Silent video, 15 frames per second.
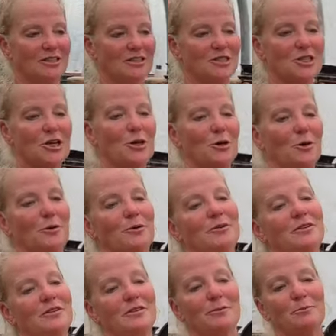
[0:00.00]
So
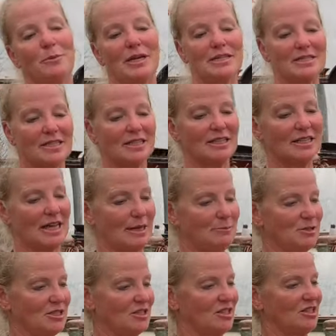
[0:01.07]
basically I'm
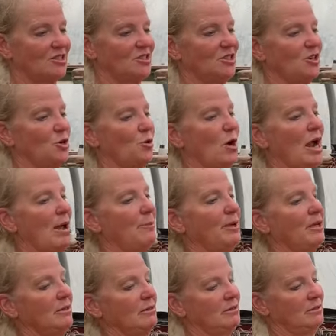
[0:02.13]
just gonna start
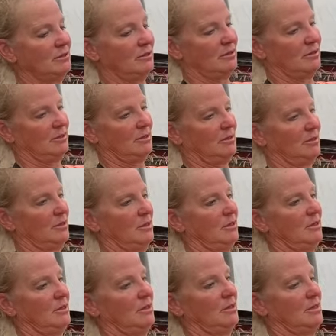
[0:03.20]
grabbing
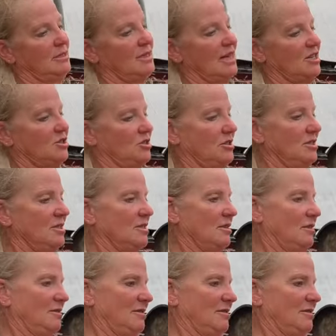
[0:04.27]
sections